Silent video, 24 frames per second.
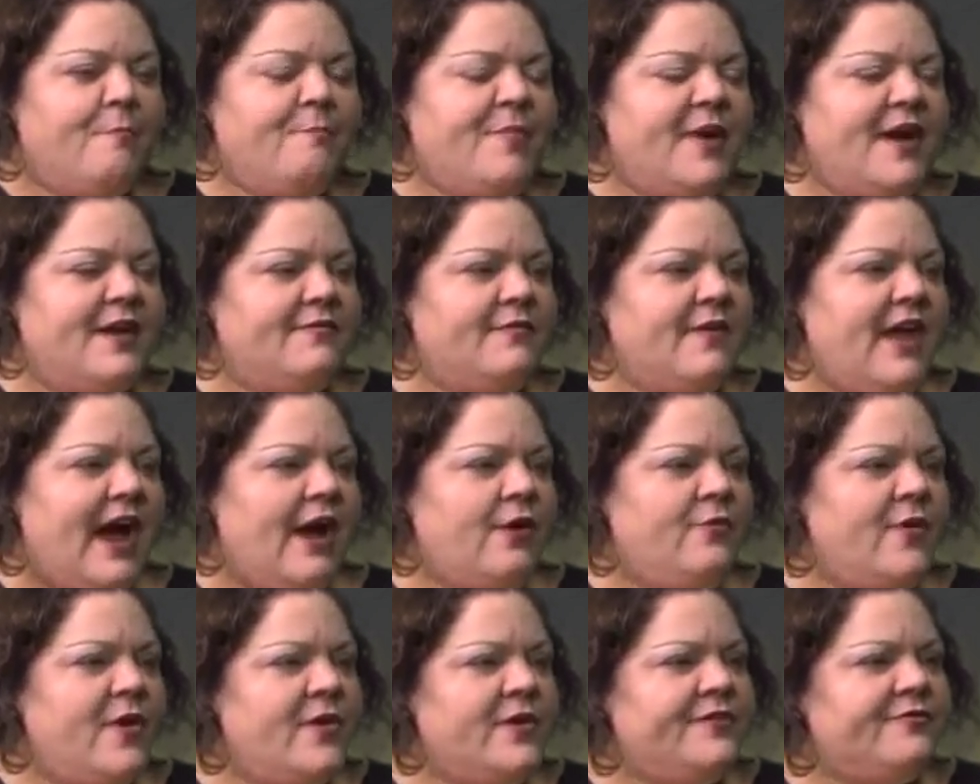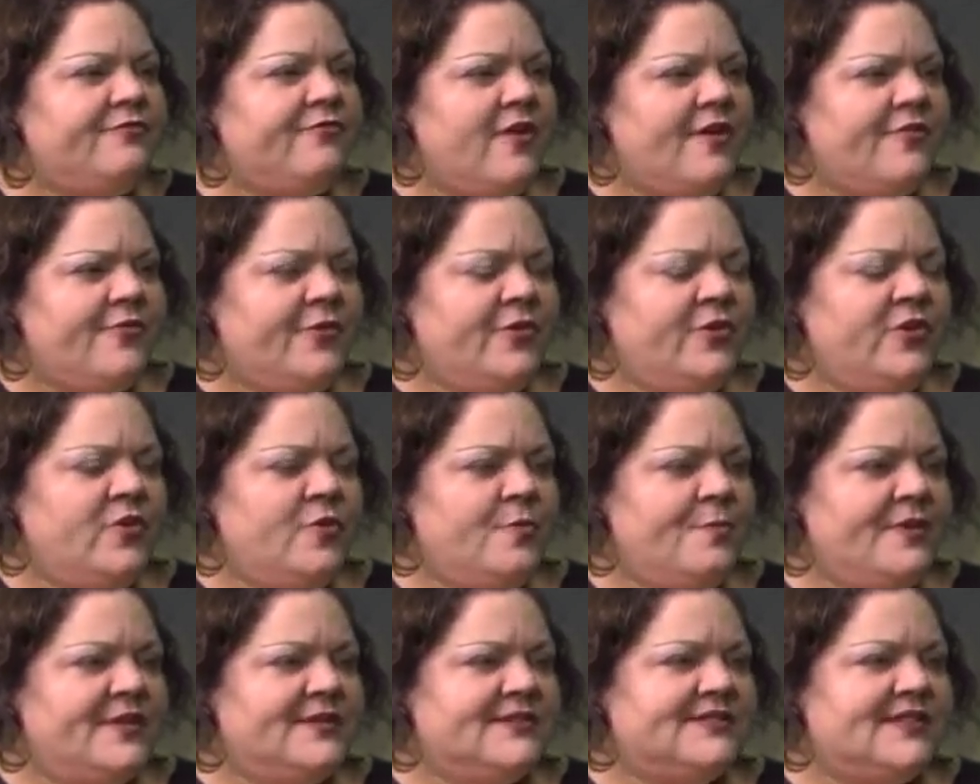but I wrote it for other
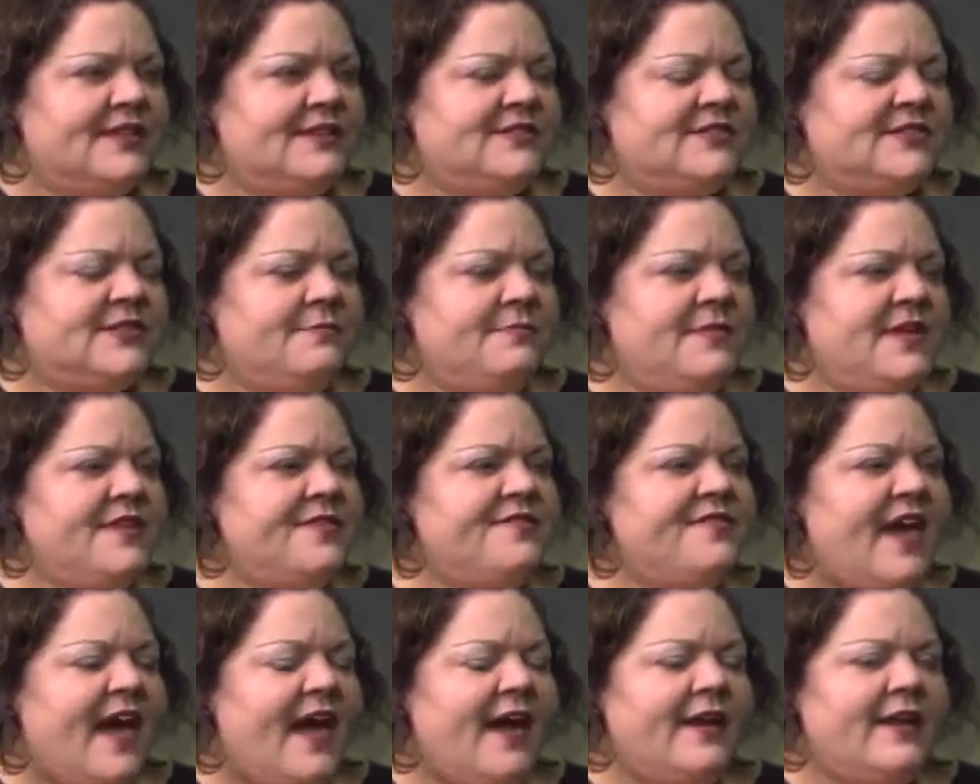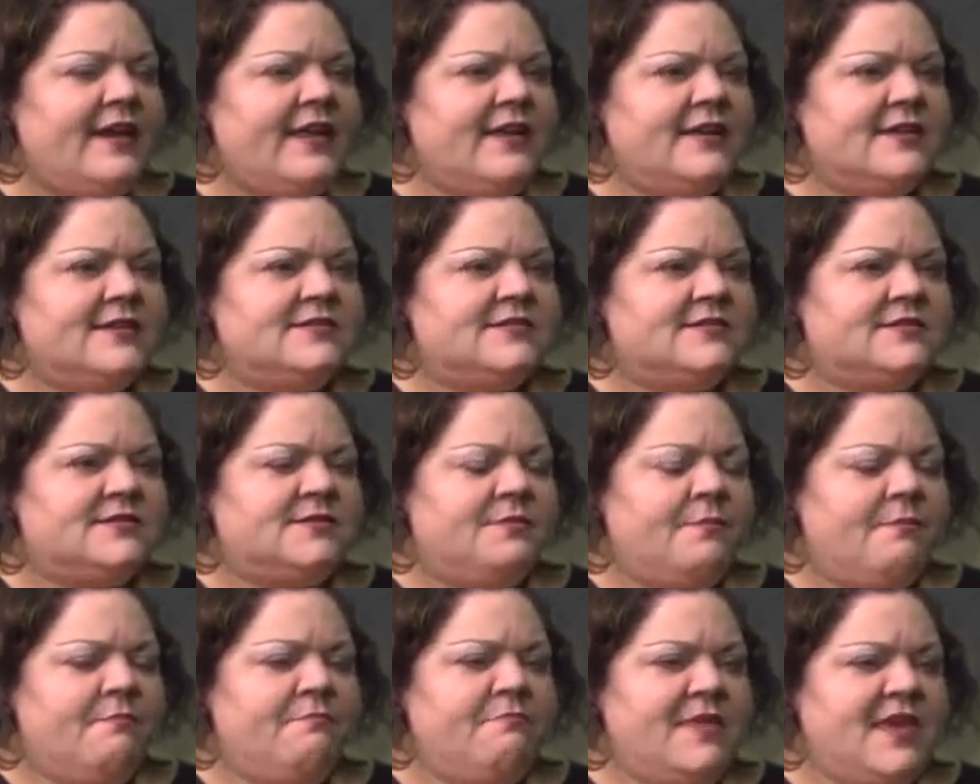humans, and to me that is
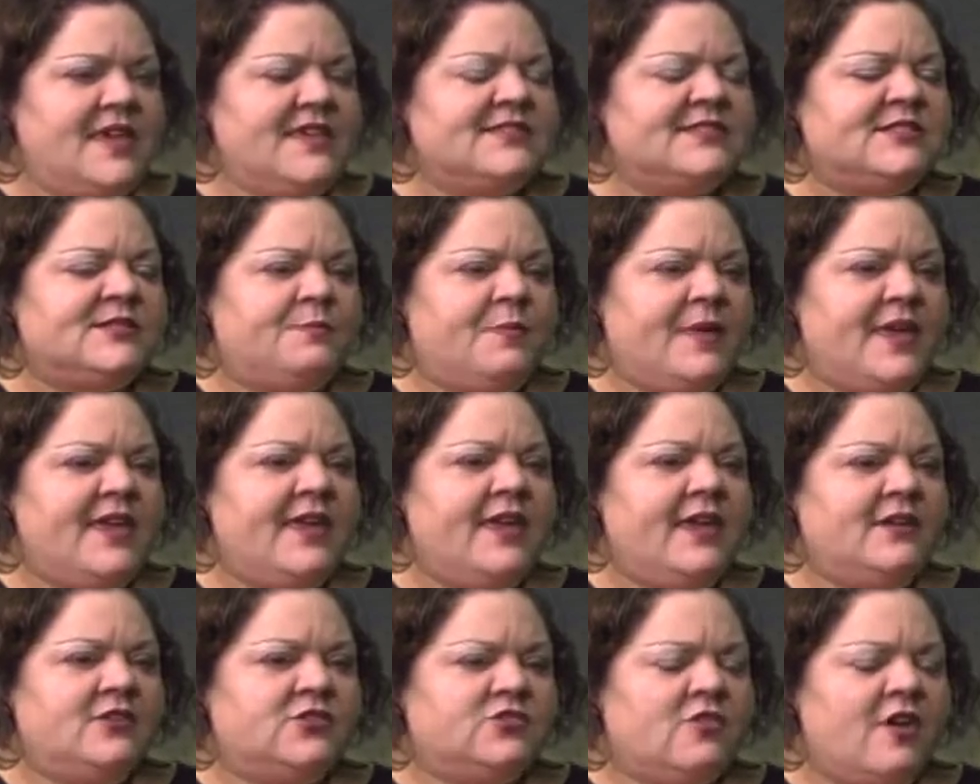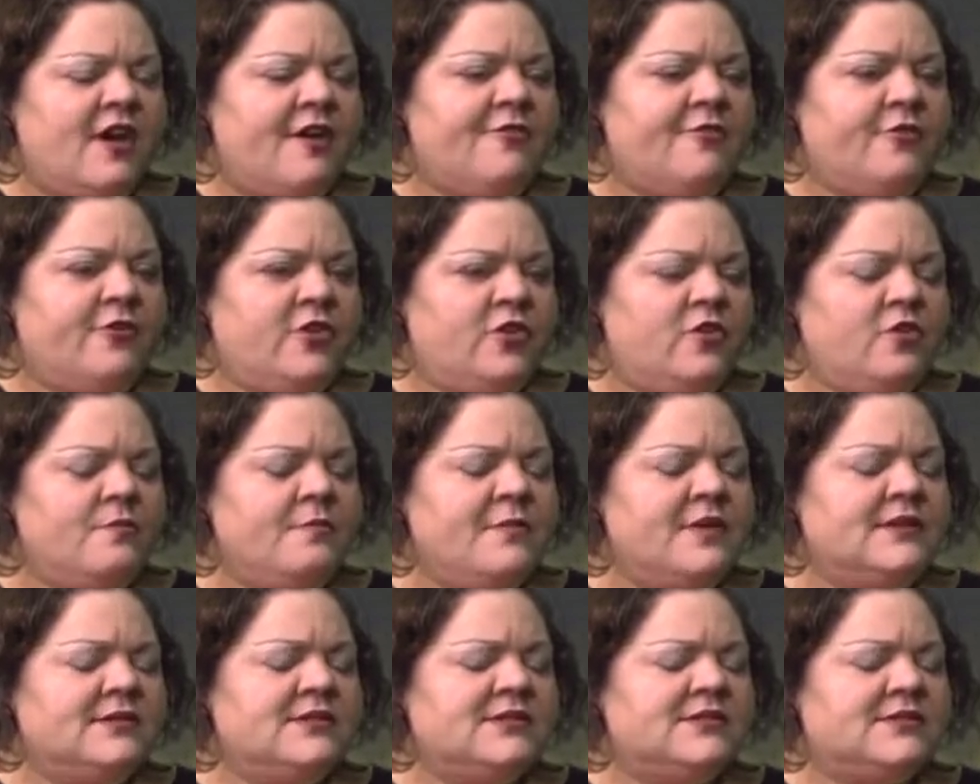me speaking to other
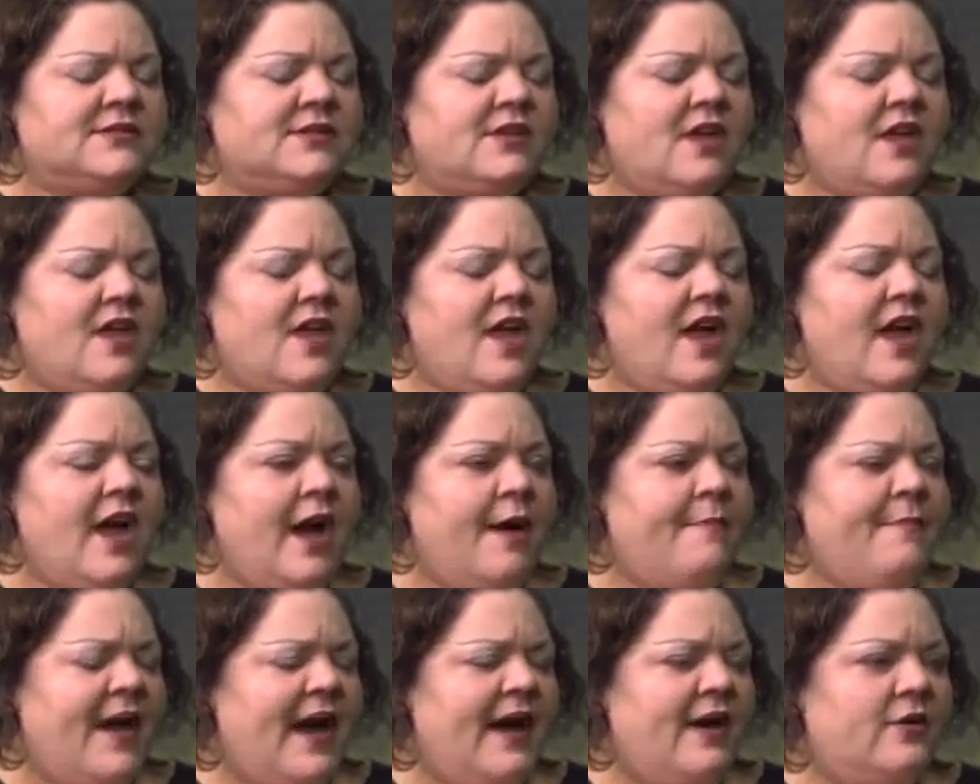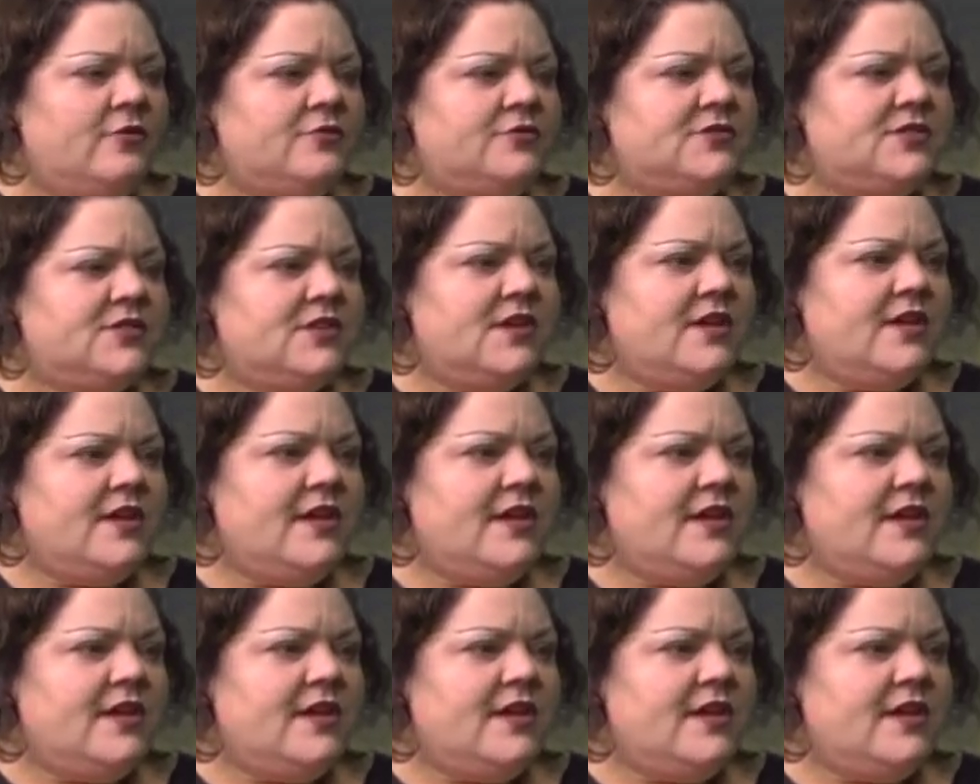humans about,